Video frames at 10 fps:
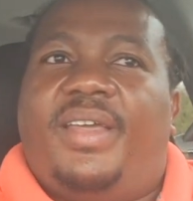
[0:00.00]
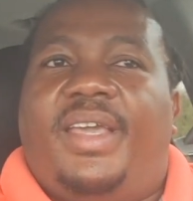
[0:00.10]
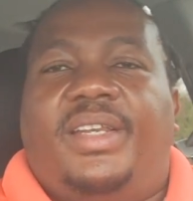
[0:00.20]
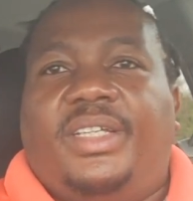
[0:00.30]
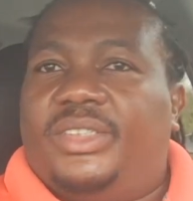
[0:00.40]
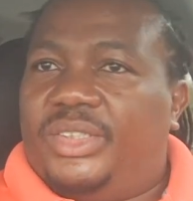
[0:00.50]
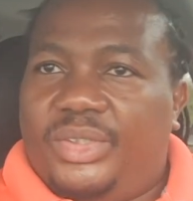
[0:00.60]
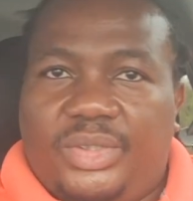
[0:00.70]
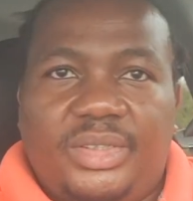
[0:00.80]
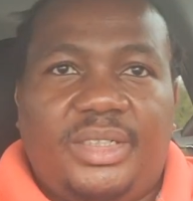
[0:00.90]
It is
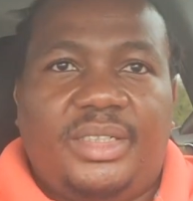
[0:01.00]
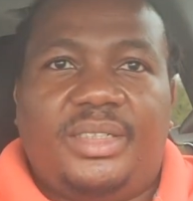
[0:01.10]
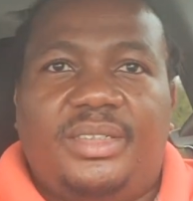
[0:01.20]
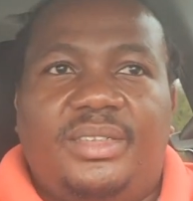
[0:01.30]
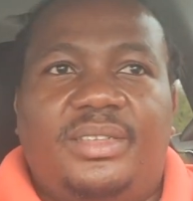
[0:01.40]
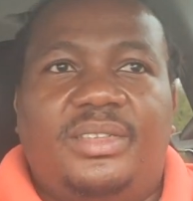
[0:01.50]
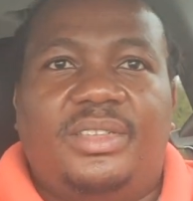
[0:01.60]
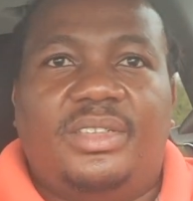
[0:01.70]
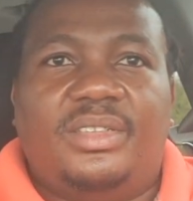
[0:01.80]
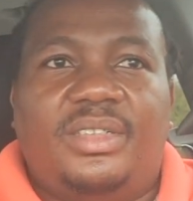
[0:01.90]
known,
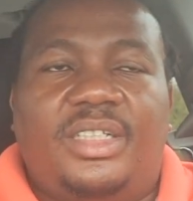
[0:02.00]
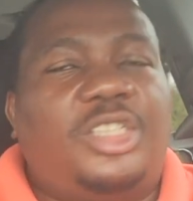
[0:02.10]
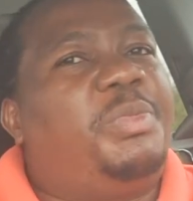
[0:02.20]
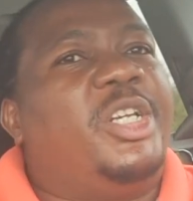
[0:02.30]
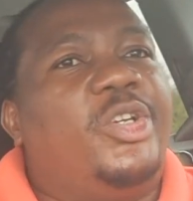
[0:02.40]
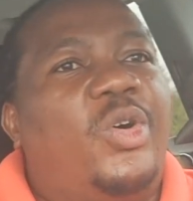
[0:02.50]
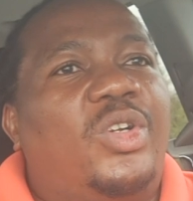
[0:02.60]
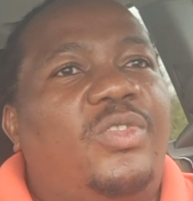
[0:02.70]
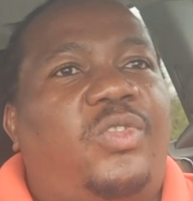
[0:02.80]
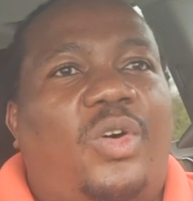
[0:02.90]
it's been
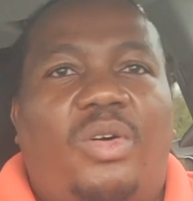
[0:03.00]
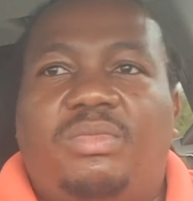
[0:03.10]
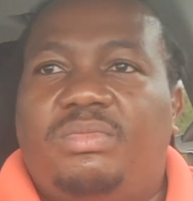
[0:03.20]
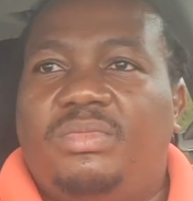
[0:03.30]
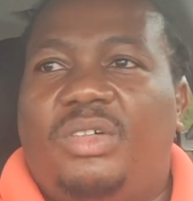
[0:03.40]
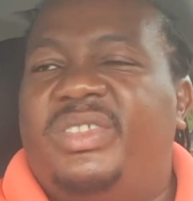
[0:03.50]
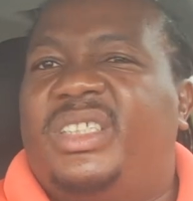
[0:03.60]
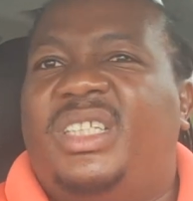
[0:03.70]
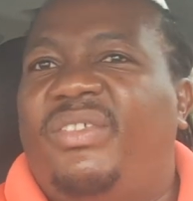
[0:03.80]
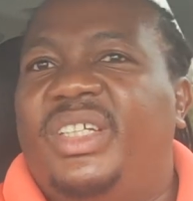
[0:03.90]
known for over
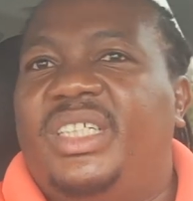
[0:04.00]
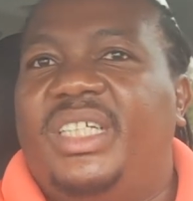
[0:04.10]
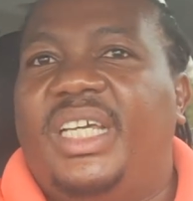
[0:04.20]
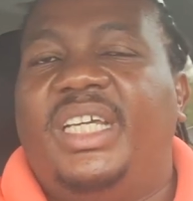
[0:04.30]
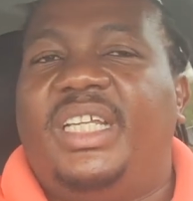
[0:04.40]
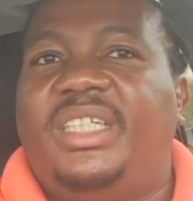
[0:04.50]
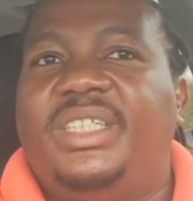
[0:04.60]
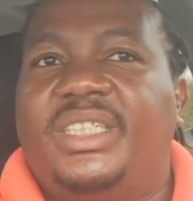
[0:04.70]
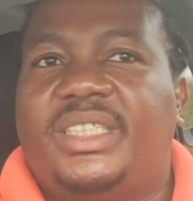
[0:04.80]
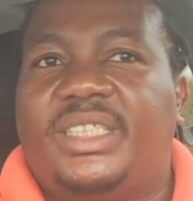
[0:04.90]
70, 80
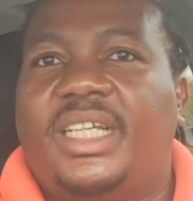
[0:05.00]
years.